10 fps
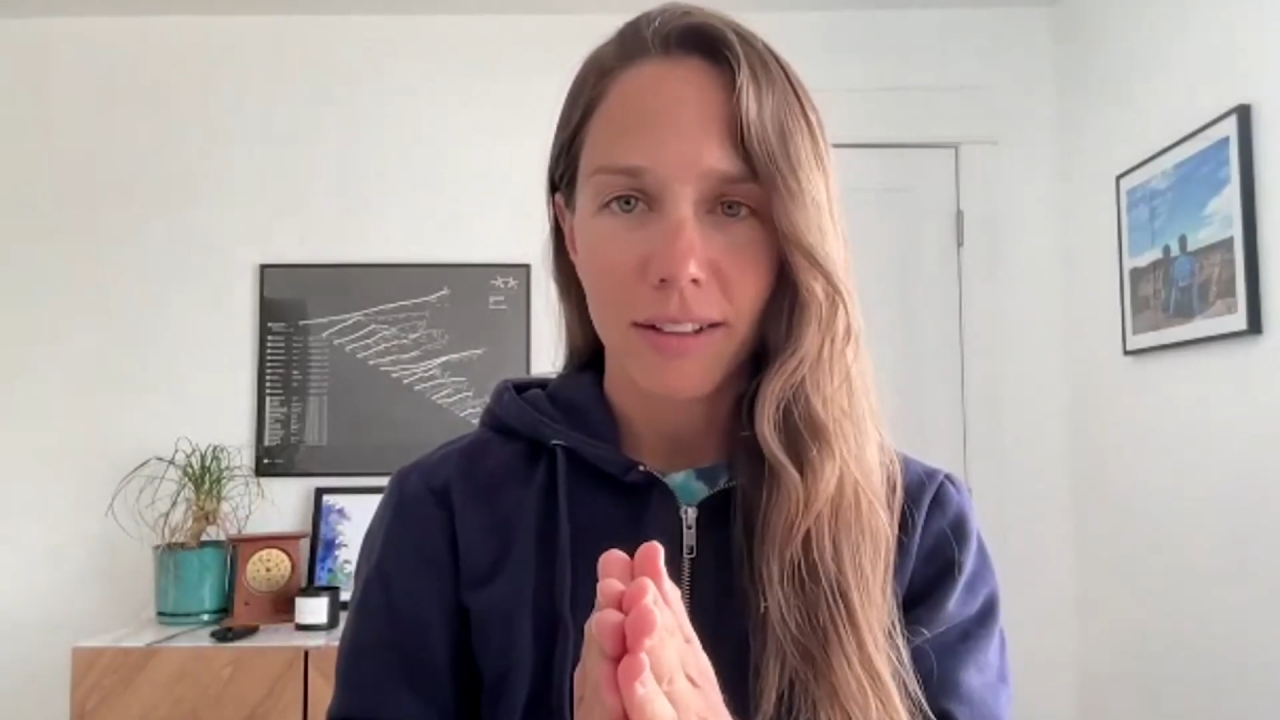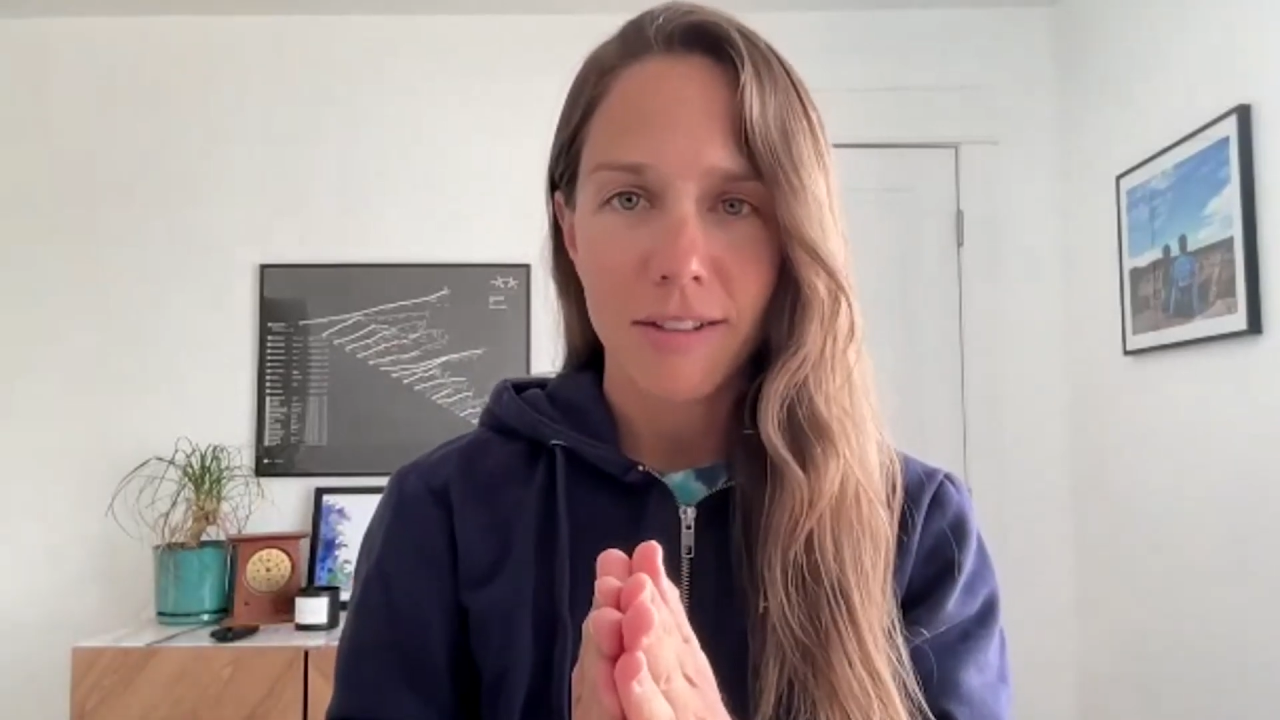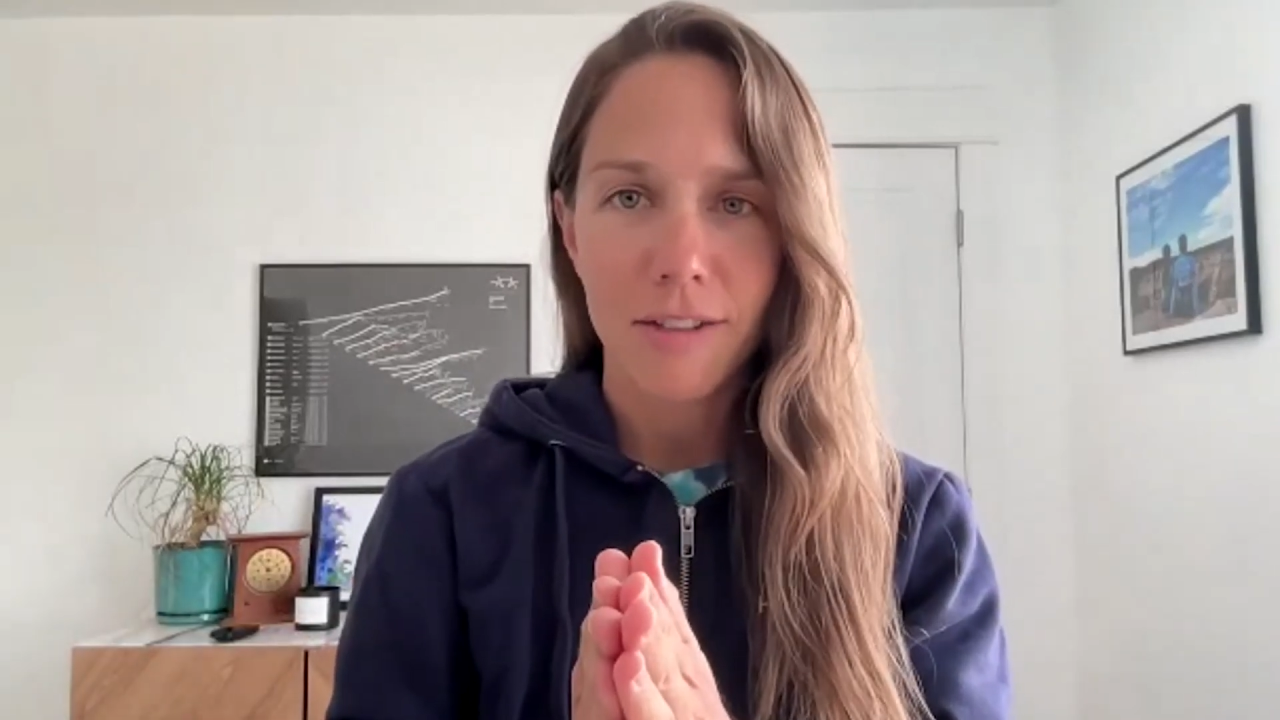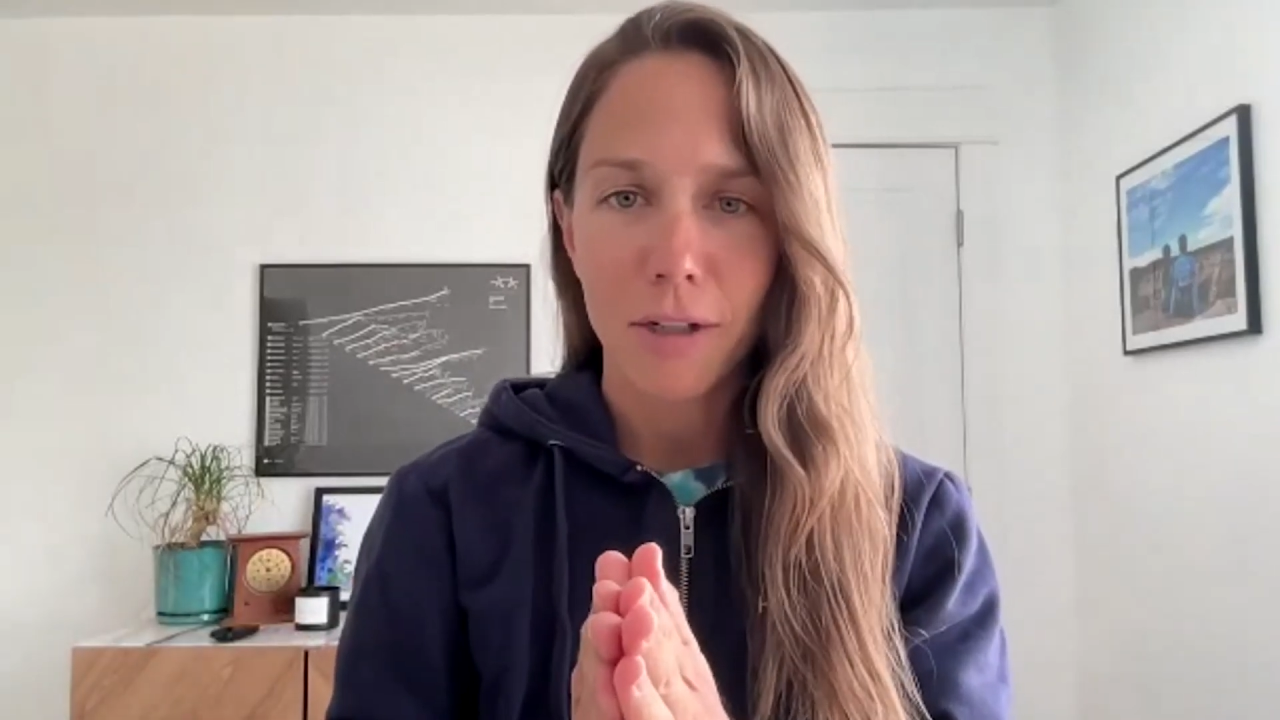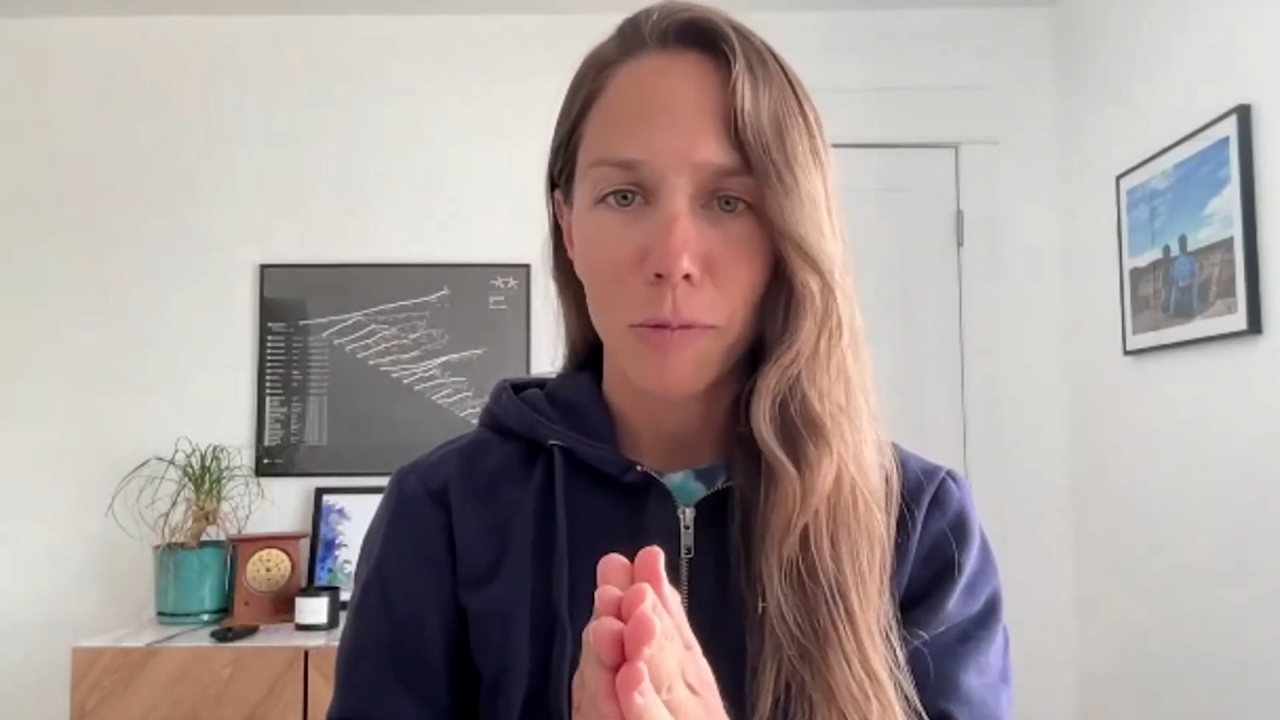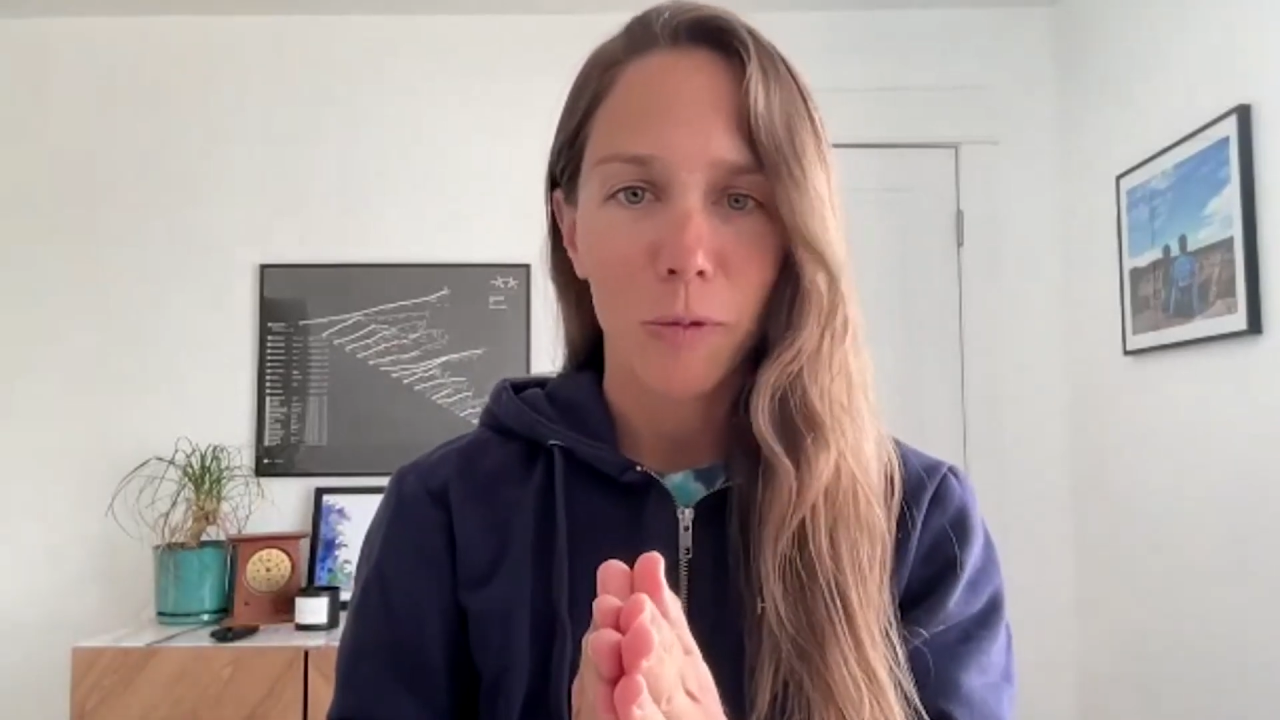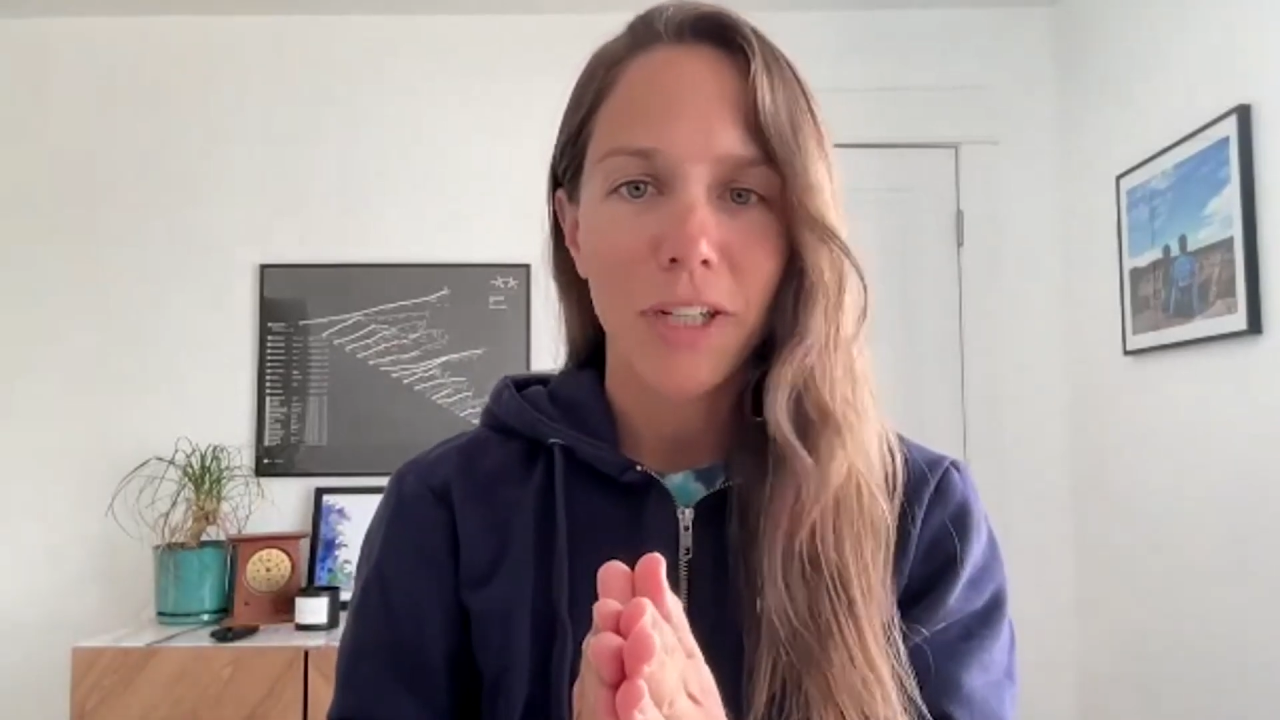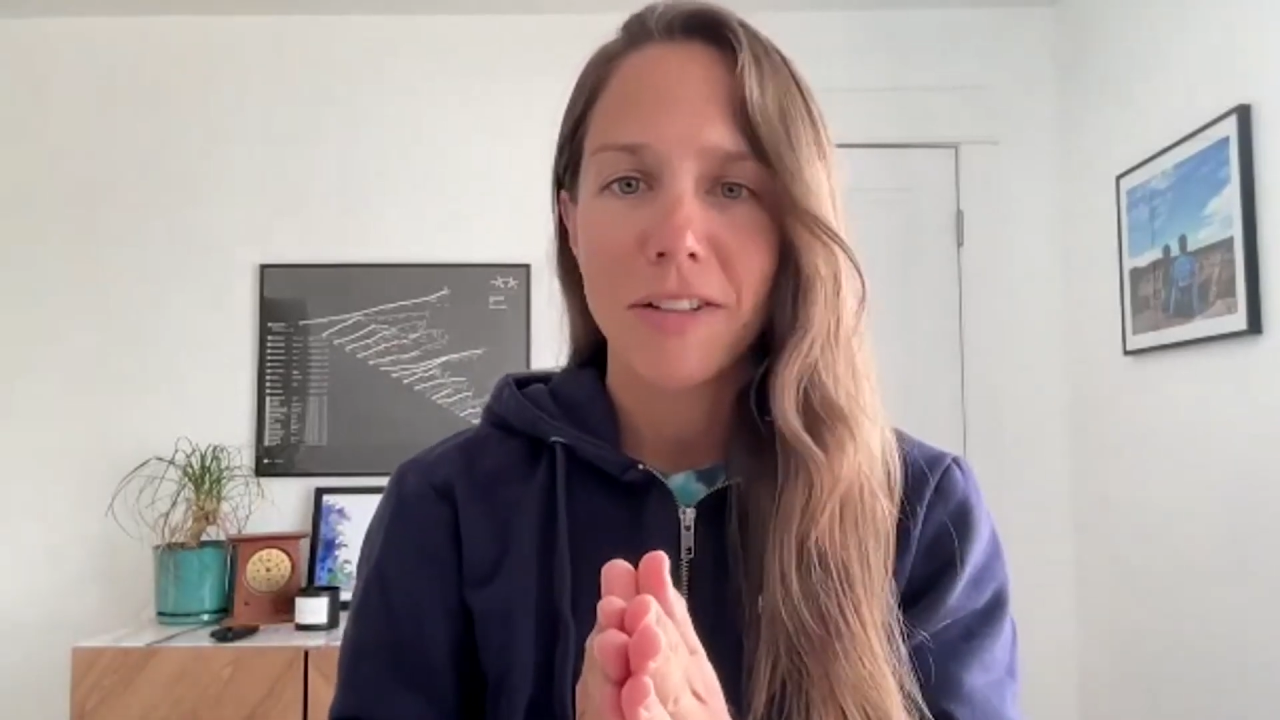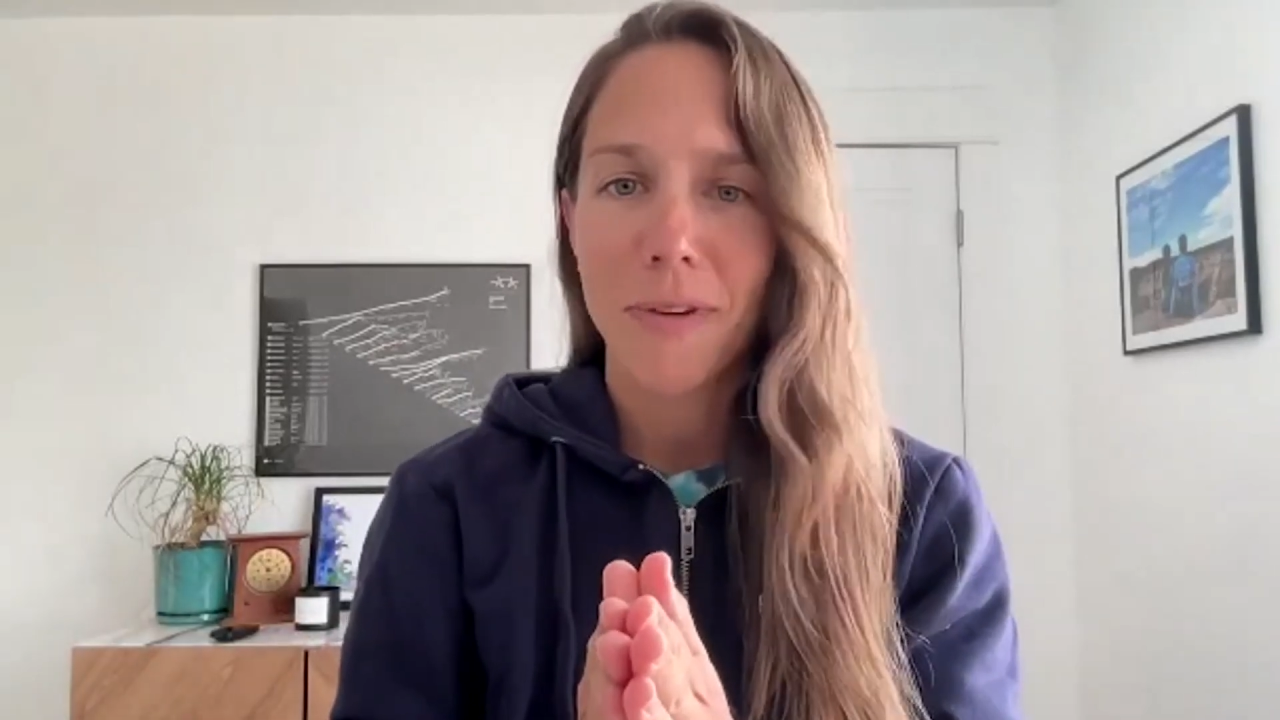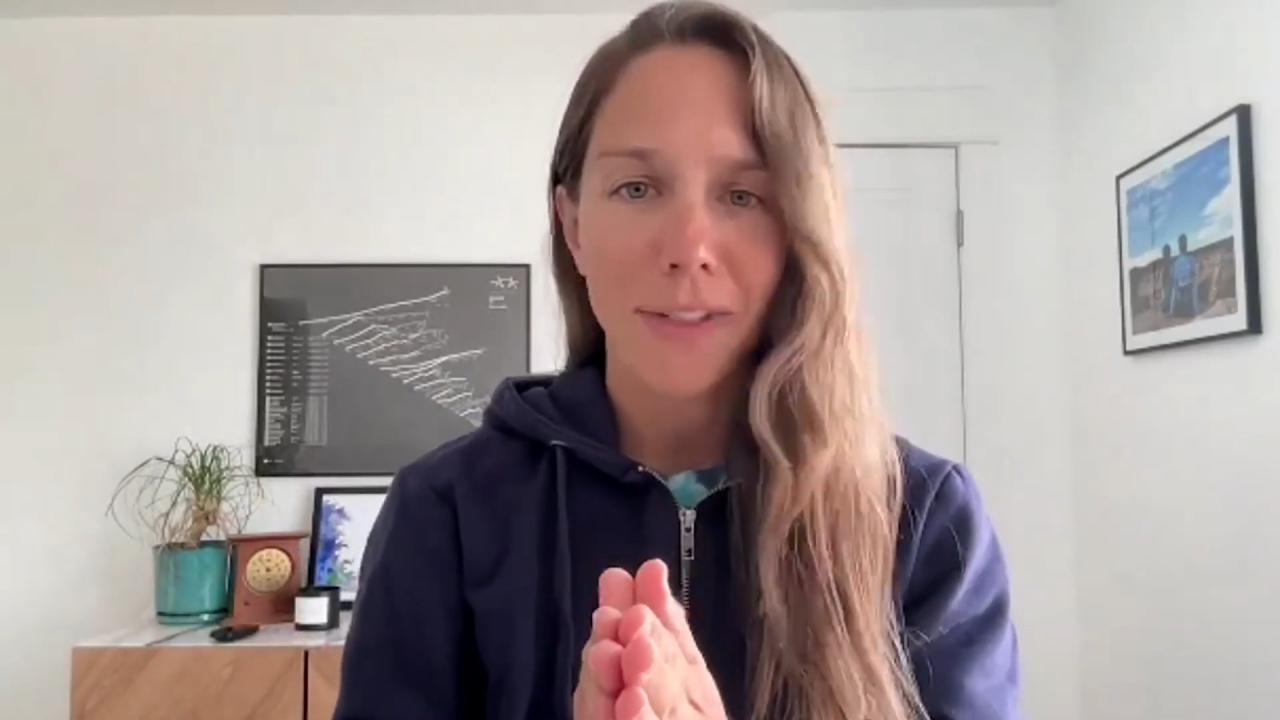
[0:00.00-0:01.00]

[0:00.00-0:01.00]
Let's talk, what is